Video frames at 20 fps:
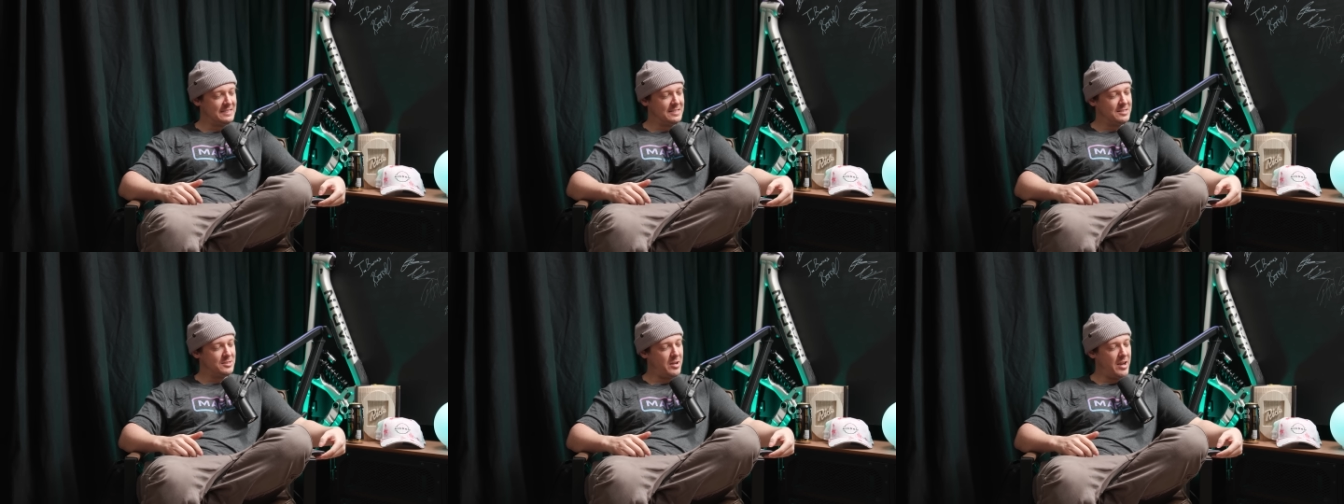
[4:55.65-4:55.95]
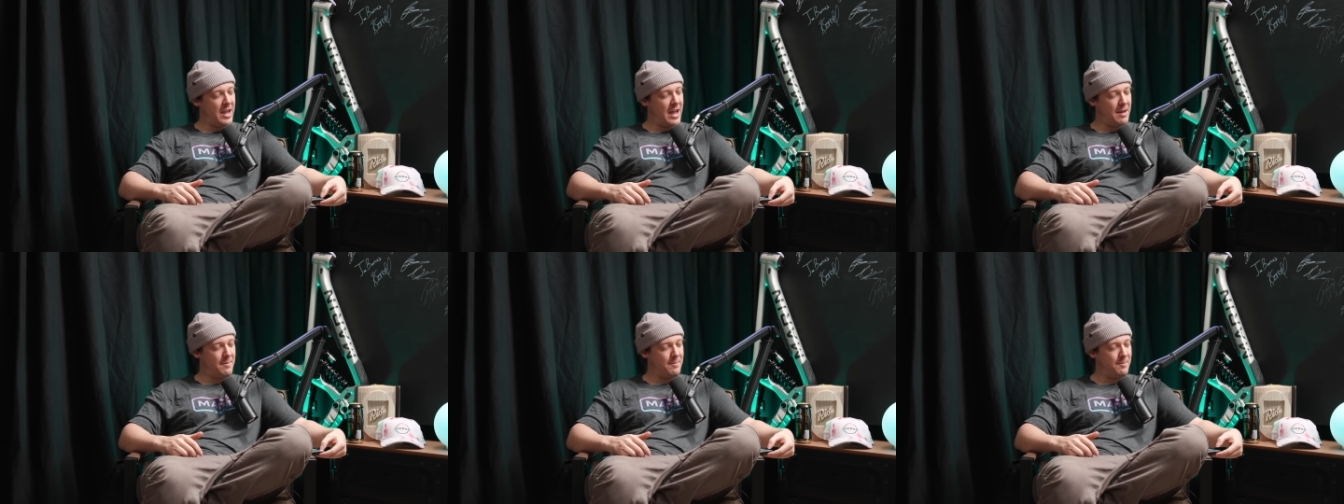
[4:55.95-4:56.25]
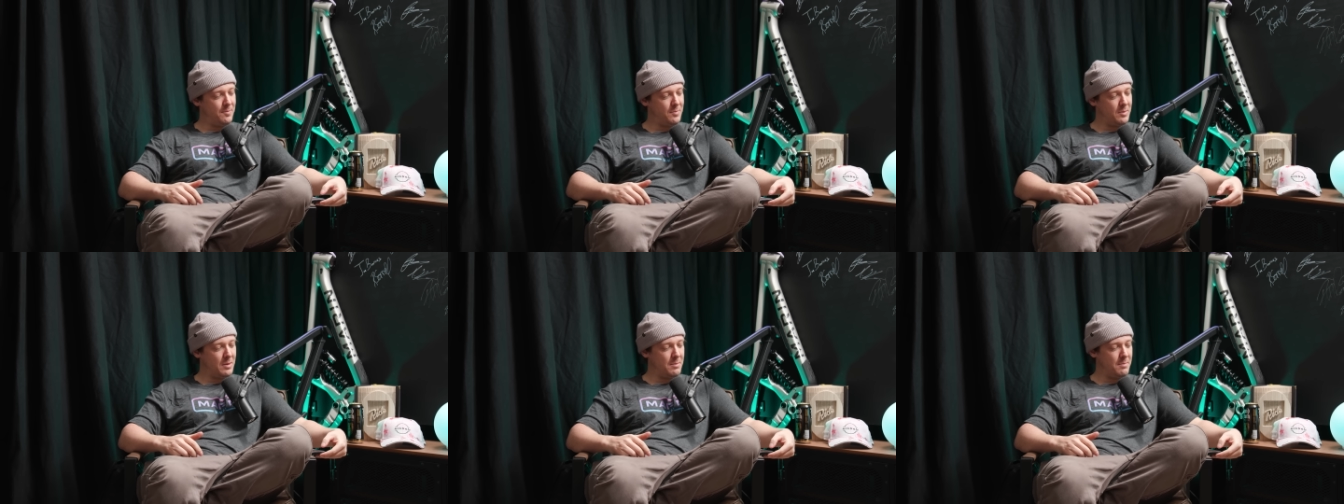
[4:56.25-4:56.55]
So yeah,
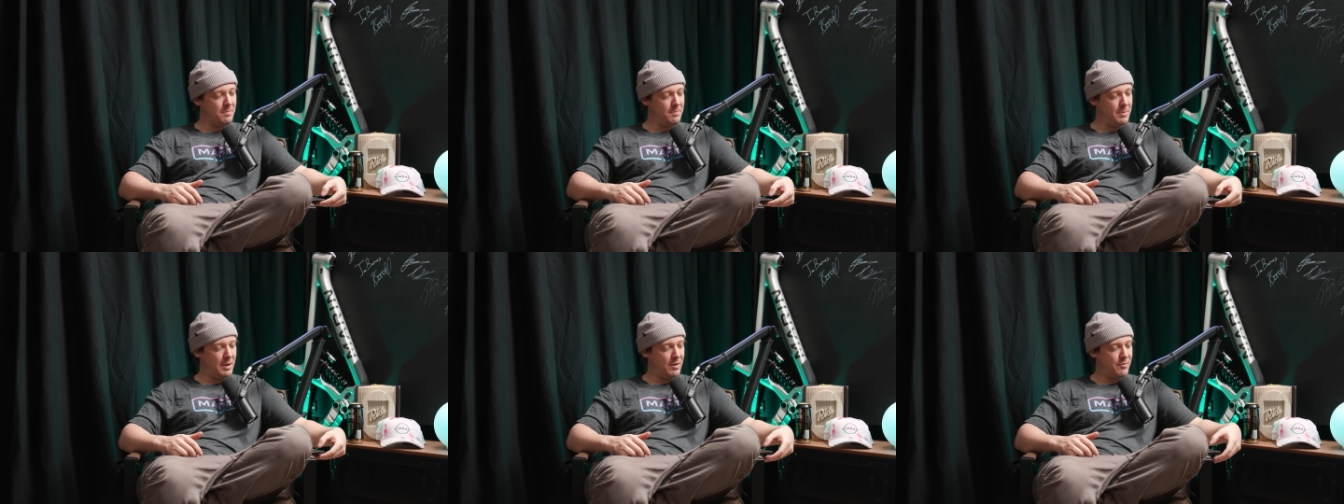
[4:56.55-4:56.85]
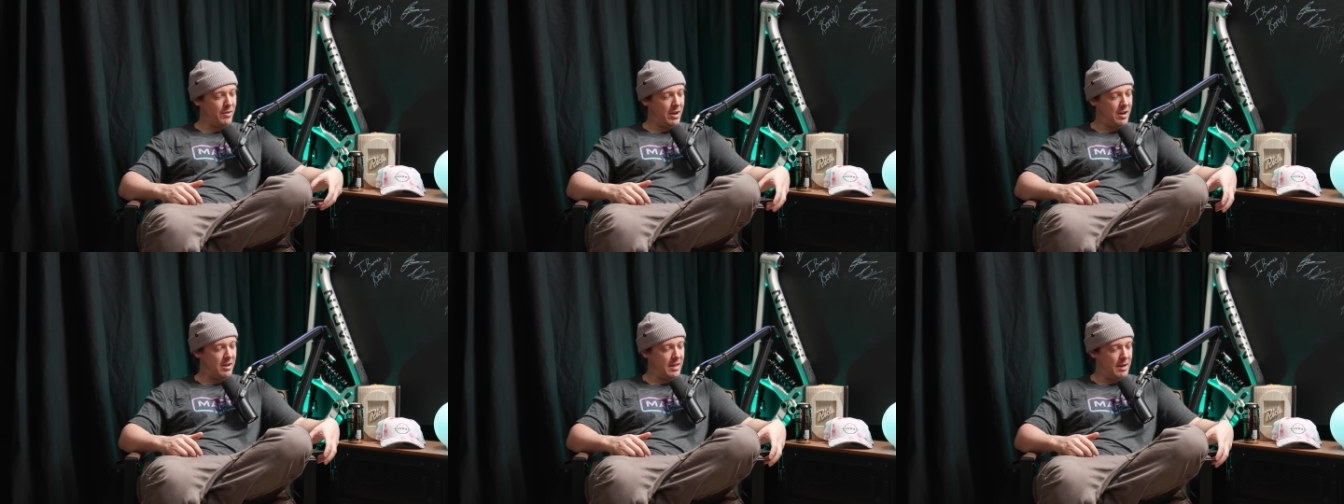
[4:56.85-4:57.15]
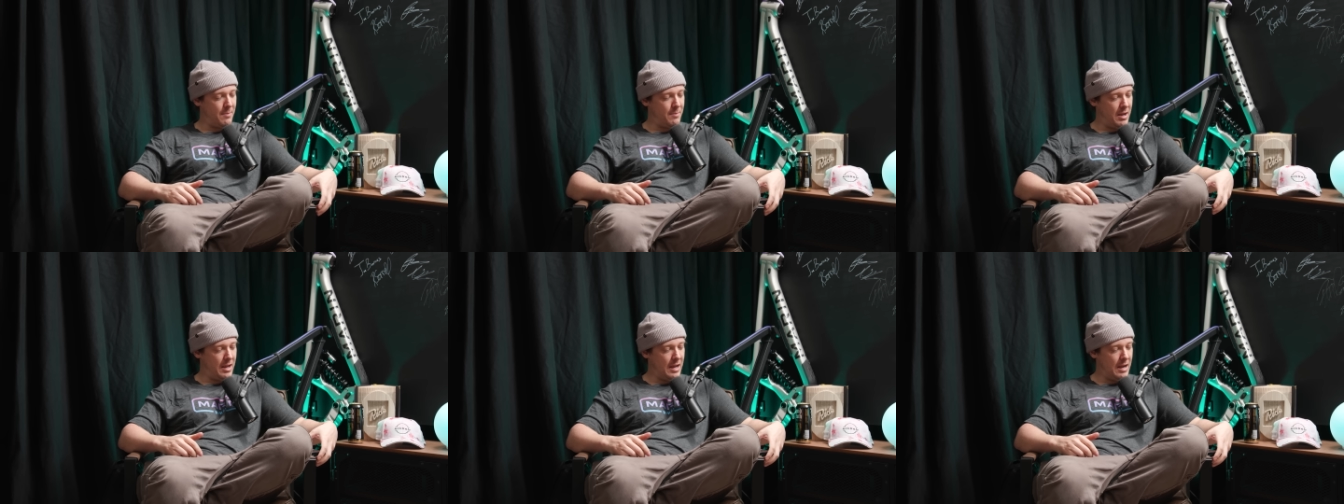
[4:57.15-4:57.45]
big fan of
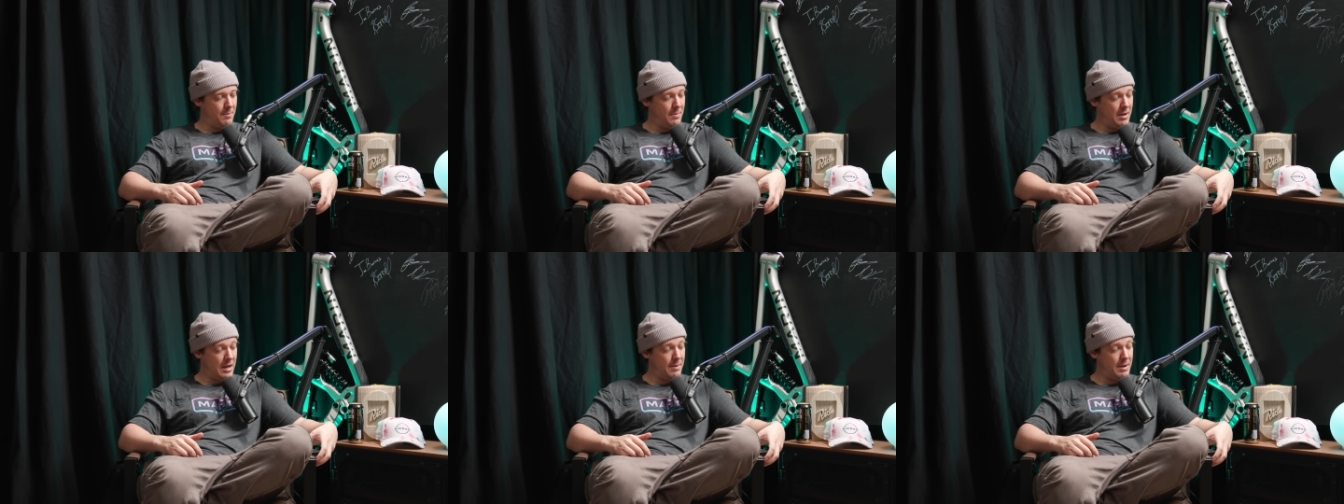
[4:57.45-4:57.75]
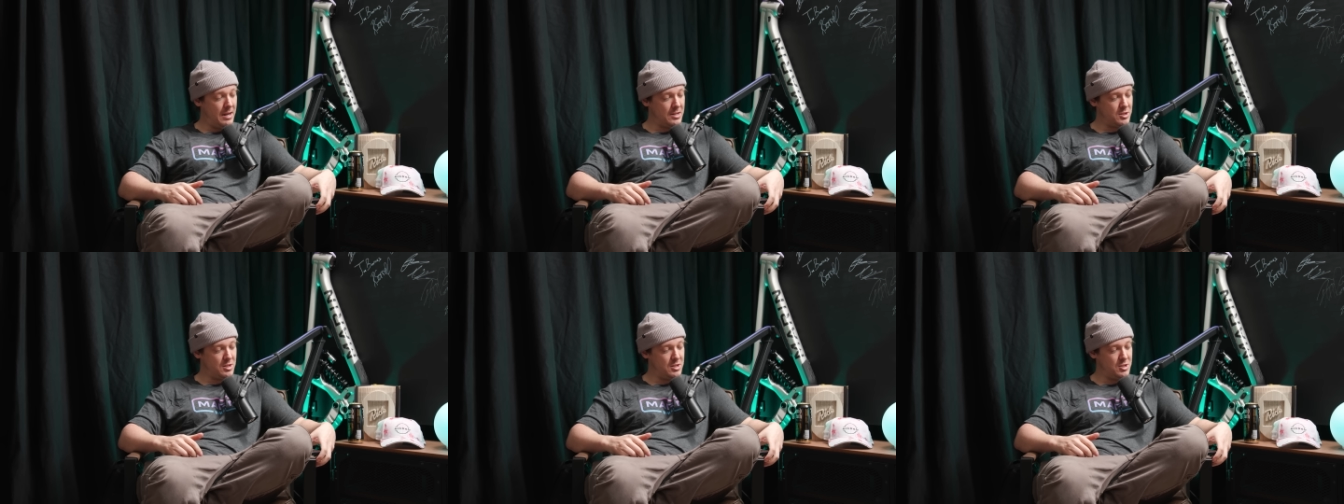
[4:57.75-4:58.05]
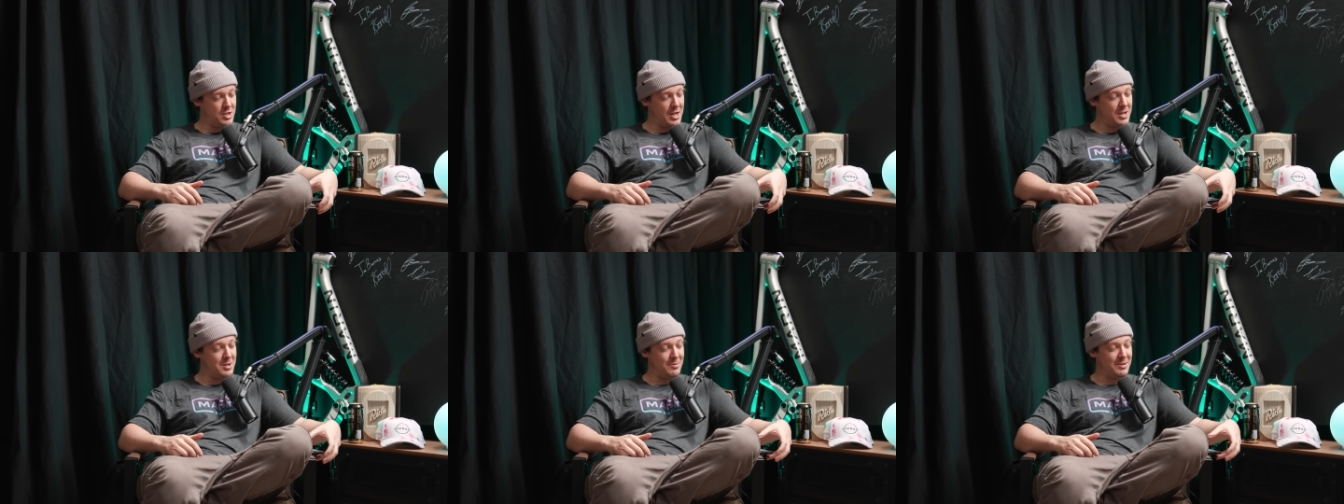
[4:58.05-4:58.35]
that, mate. I'm actually
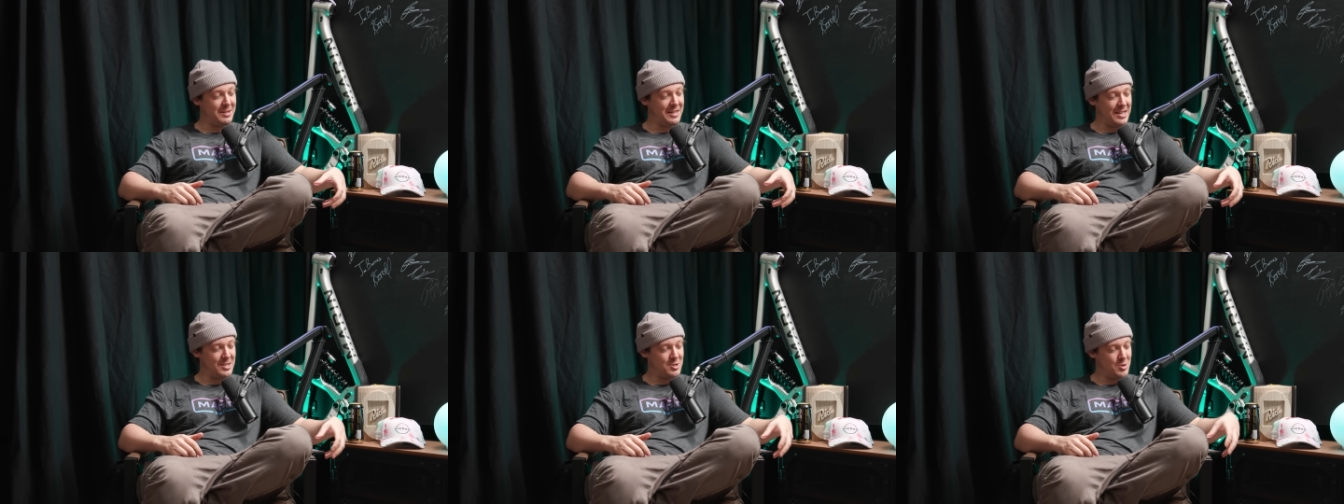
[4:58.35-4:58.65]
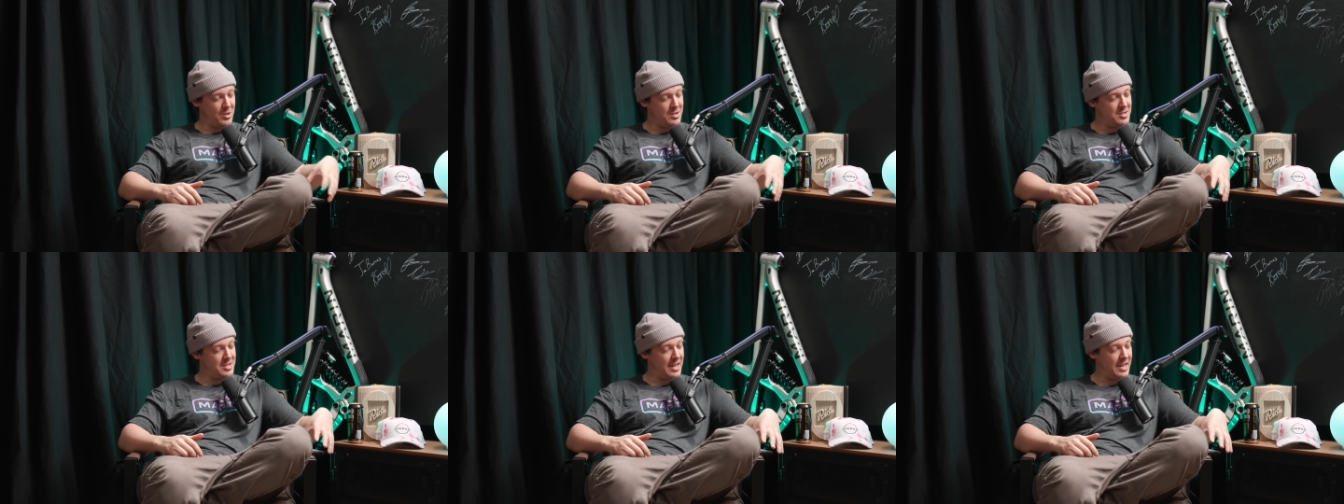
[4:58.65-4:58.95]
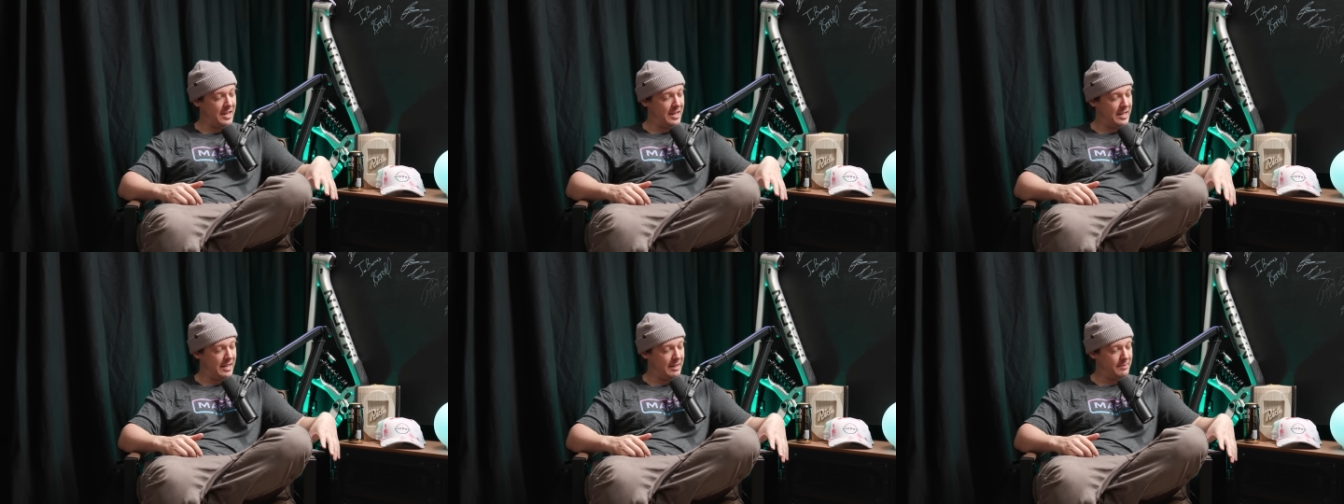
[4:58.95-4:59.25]
genuinely enjoying
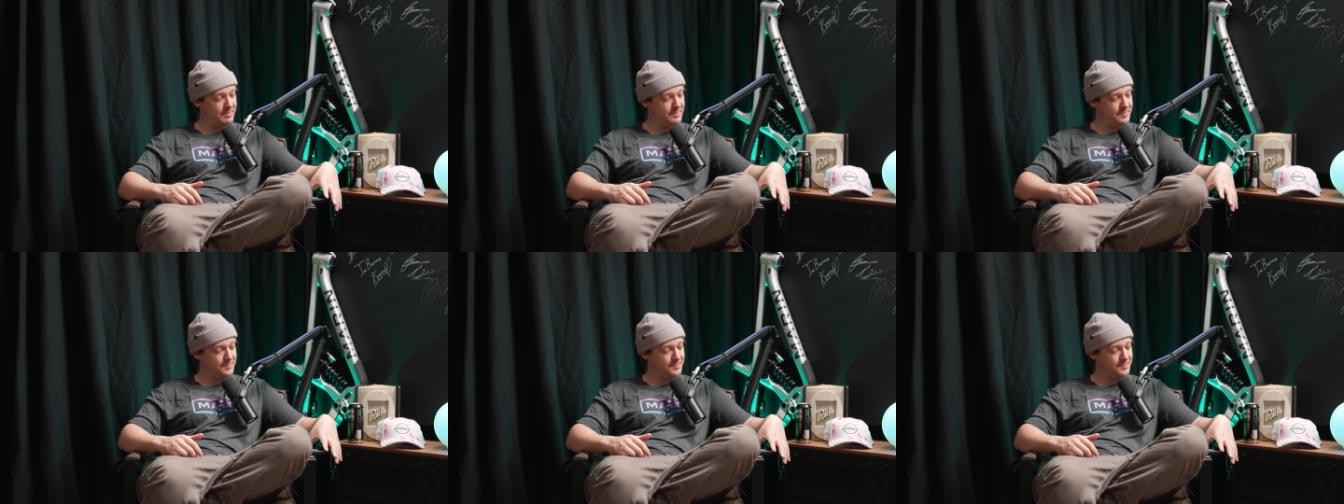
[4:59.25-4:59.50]
taking it.